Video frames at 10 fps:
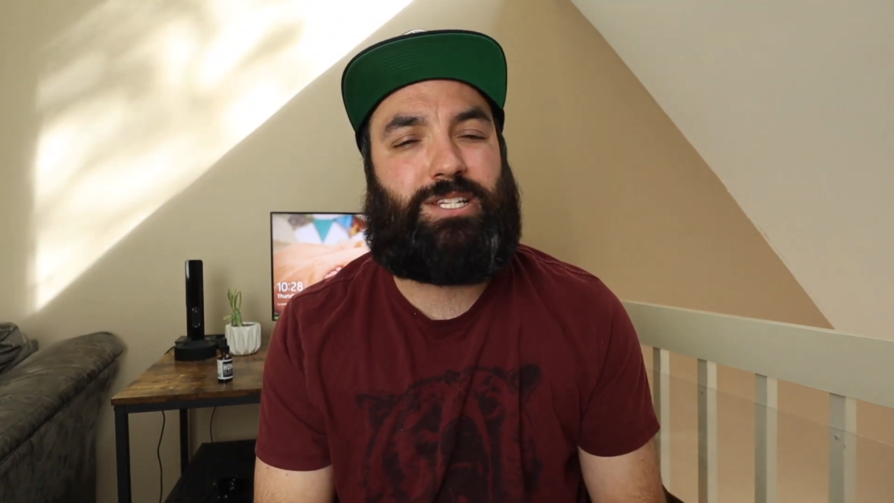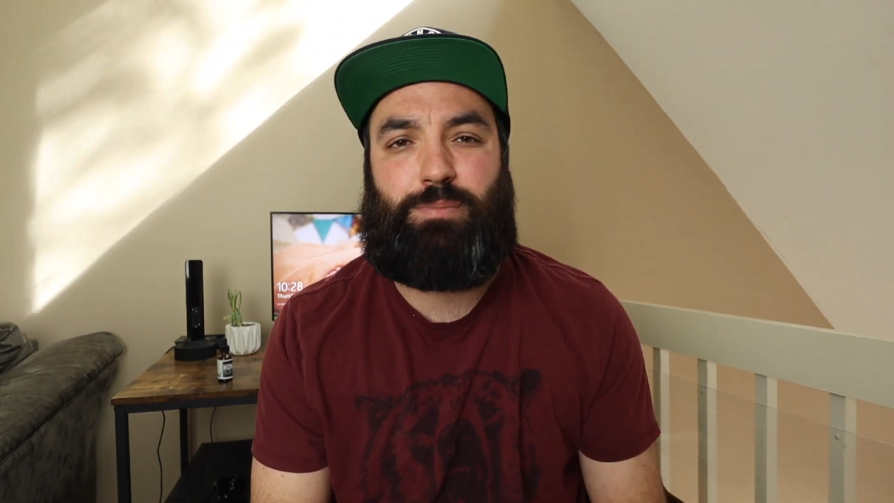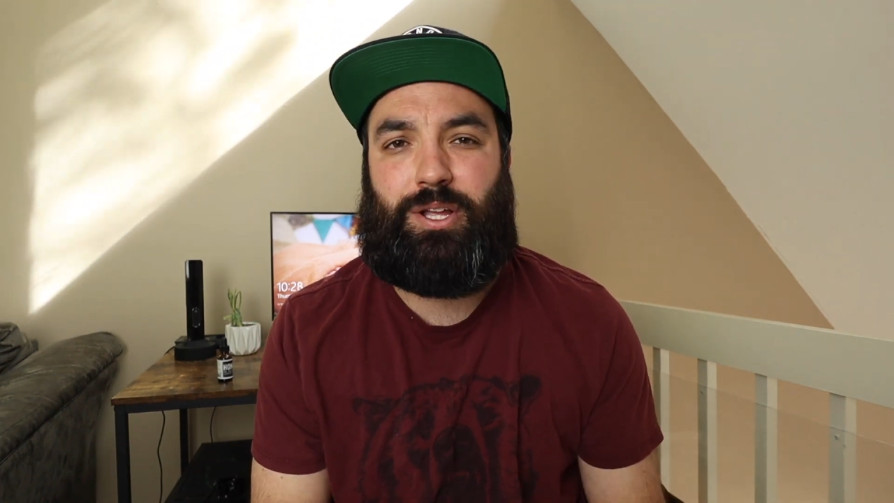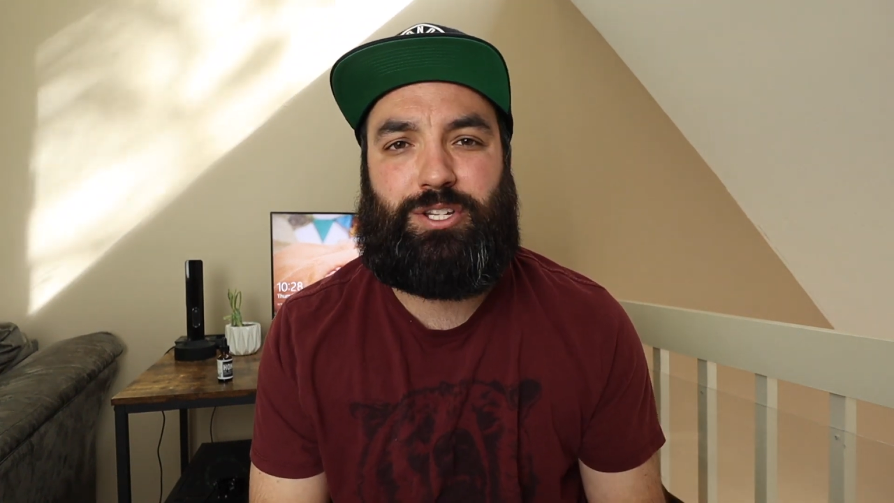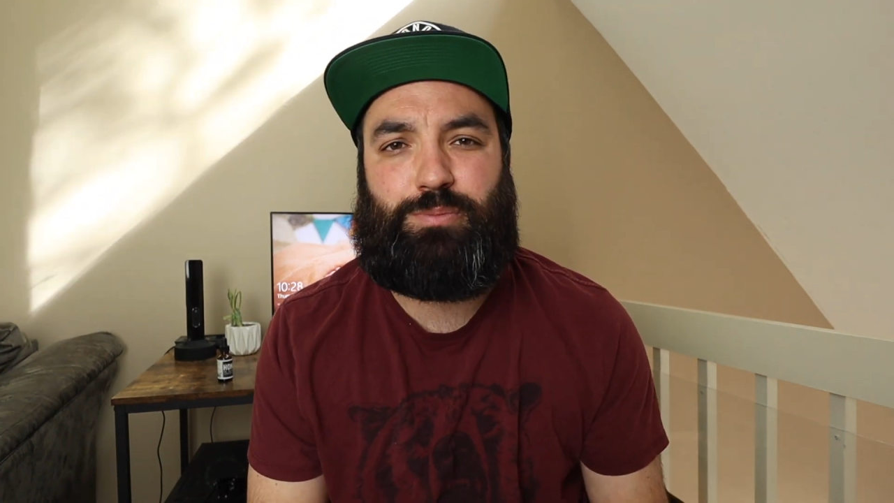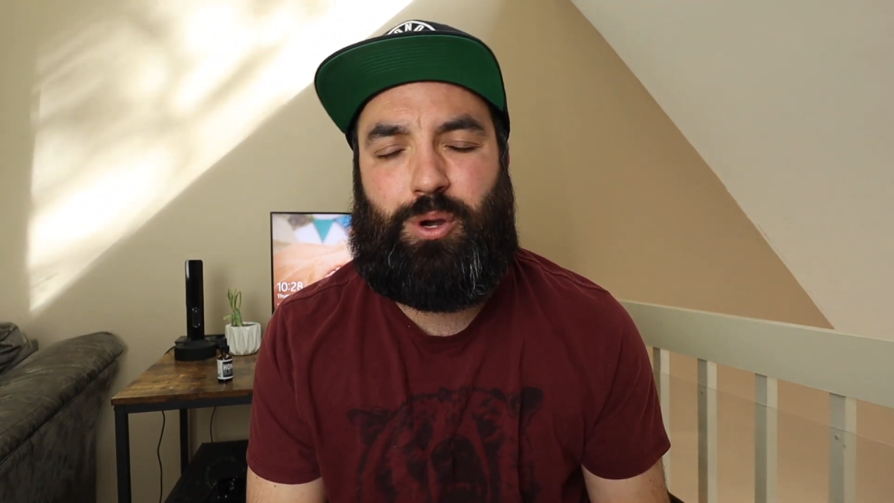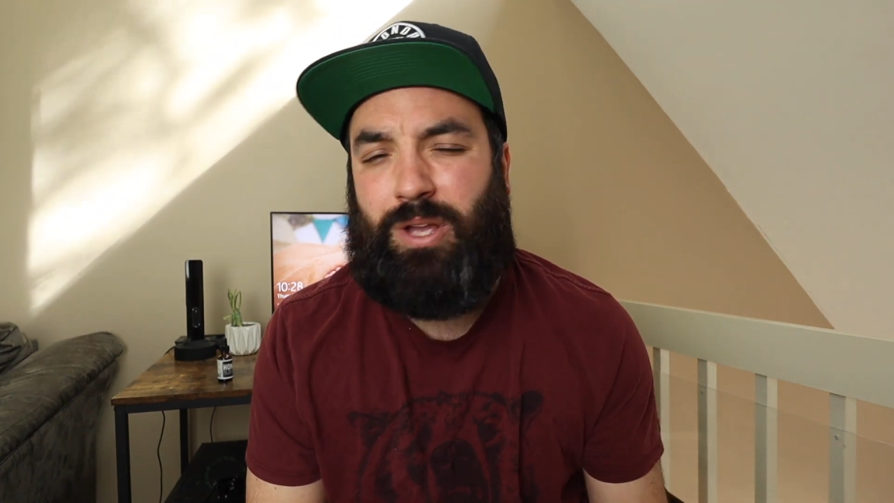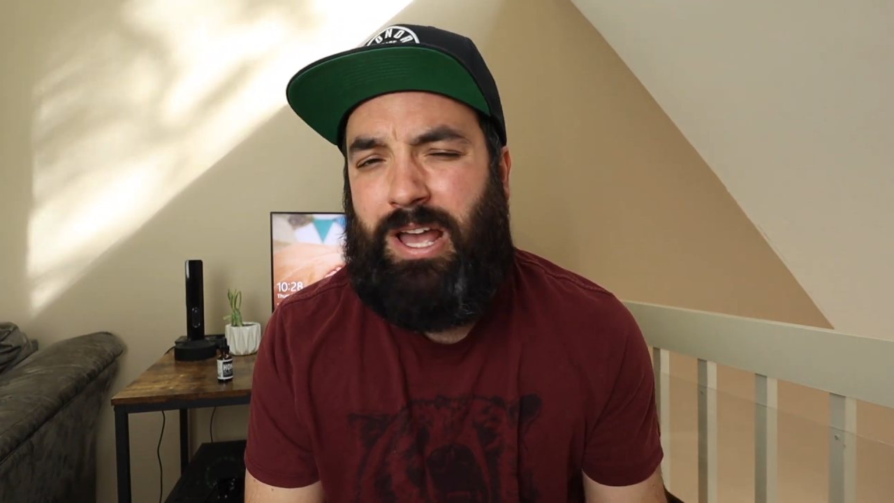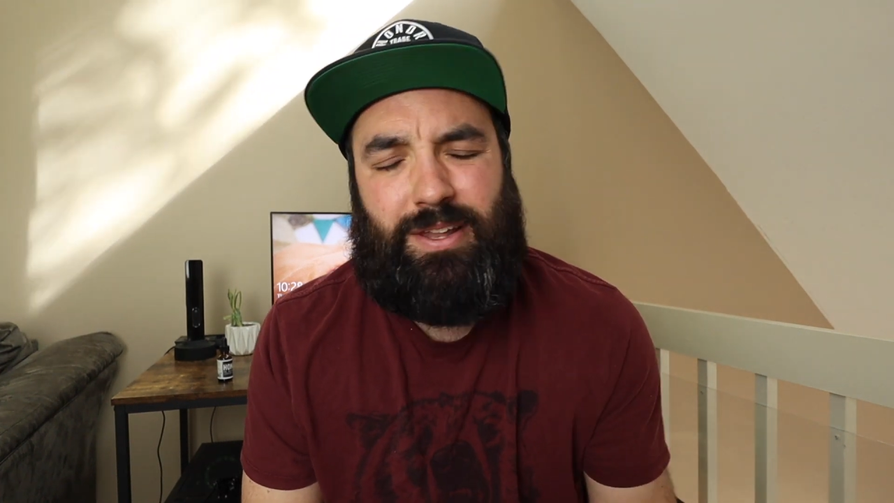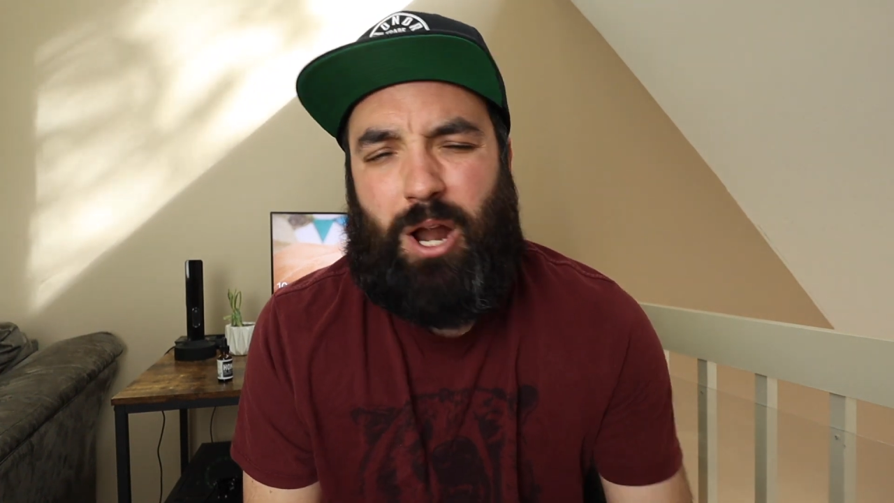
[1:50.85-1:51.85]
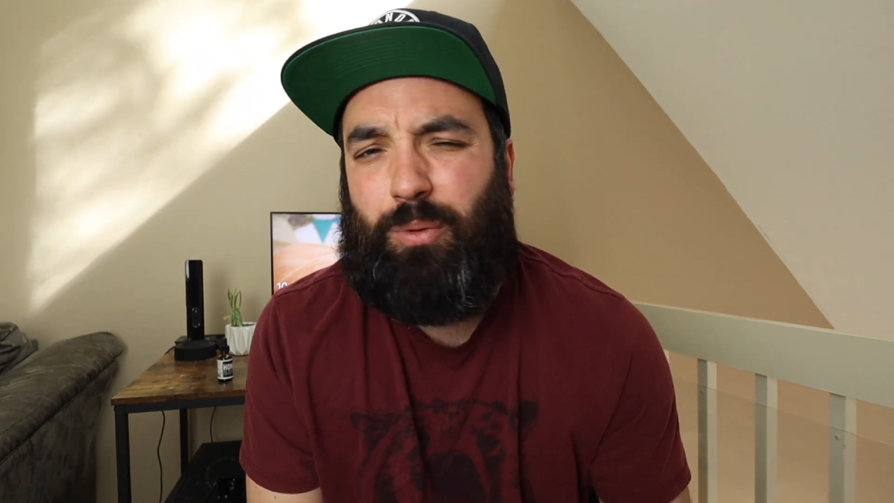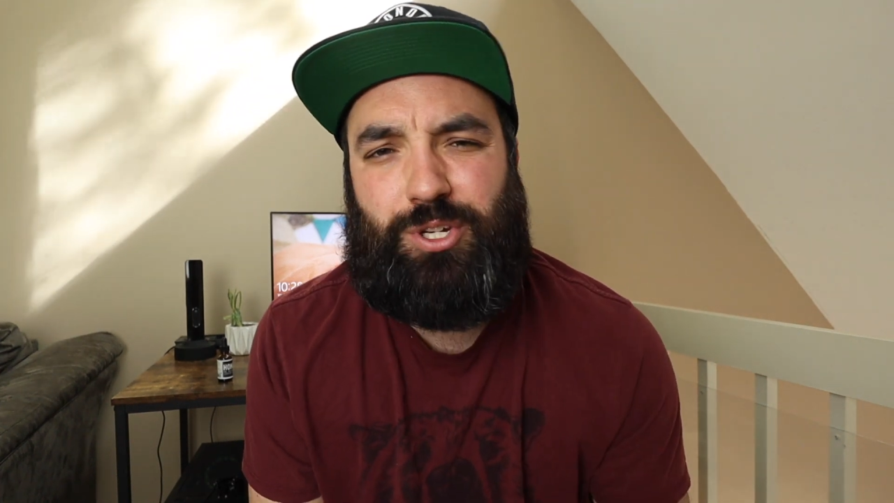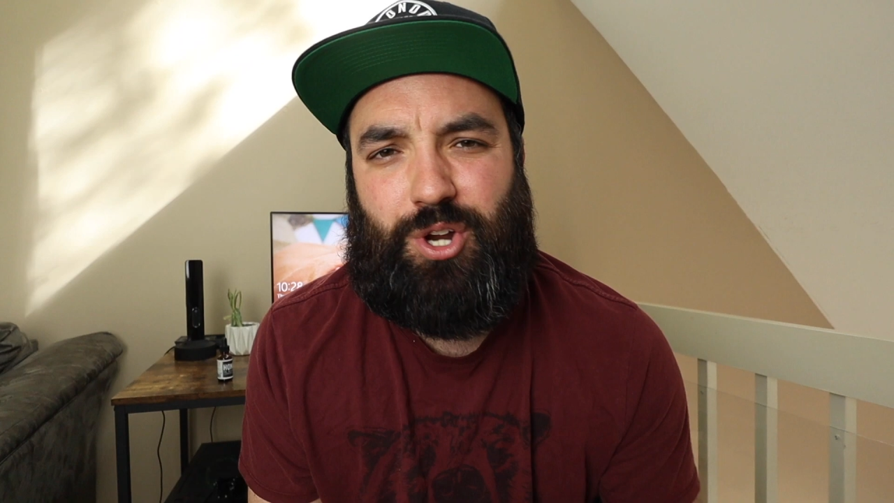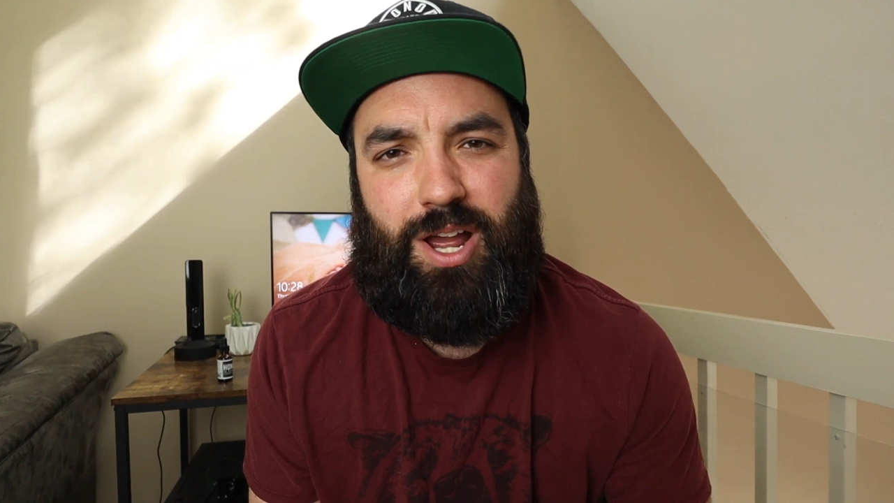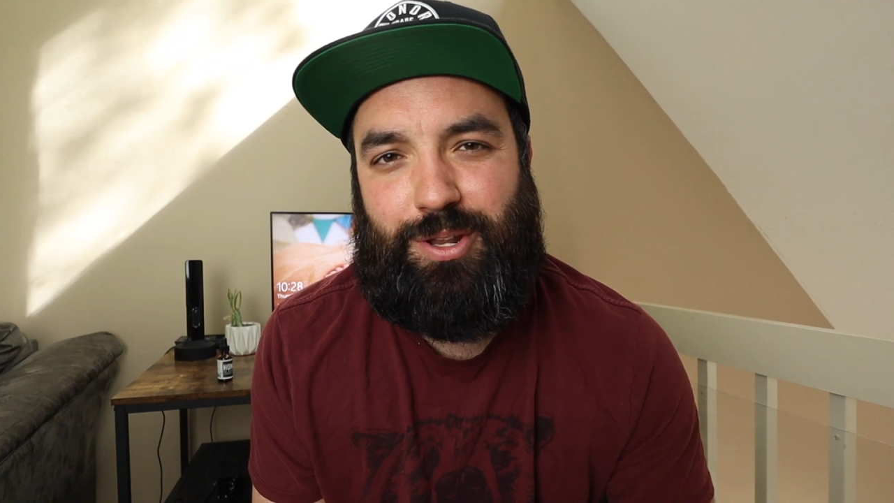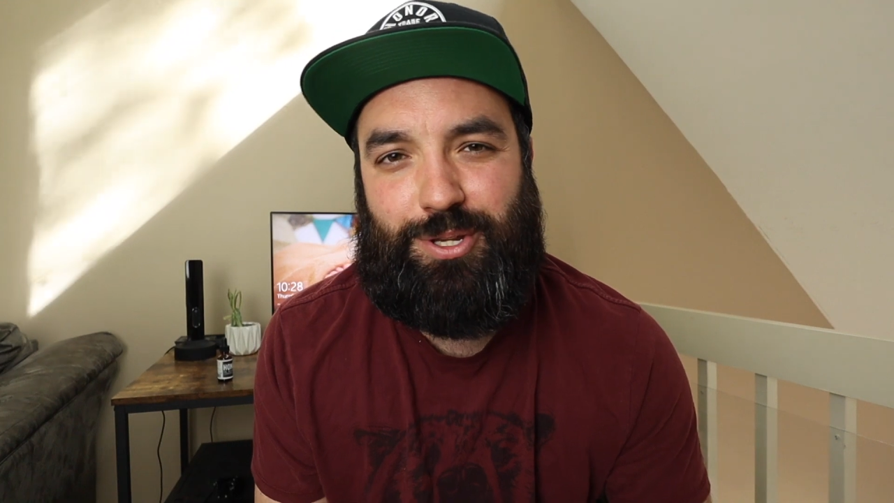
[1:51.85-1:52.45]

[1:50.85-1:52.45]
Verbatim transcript: smelling smoke. Not really sure how to